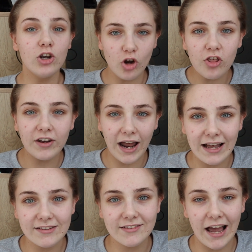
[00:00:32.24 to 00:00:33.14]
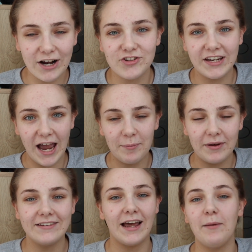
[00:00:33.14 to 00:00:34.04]
Nothing has actually
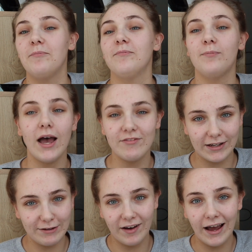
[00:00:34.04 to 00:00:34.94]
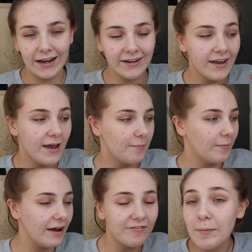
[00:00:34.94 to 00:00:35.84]
happened. I'm perfectly fine.
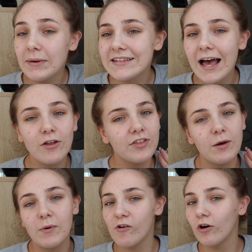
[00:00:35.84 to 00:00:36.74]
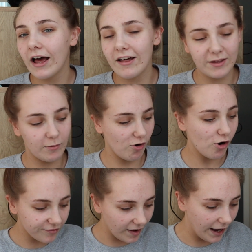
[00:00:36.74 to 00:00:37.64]
My family's healthy, we're all healthy, we're
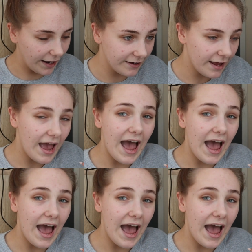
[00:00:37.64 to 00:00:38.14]
all fine.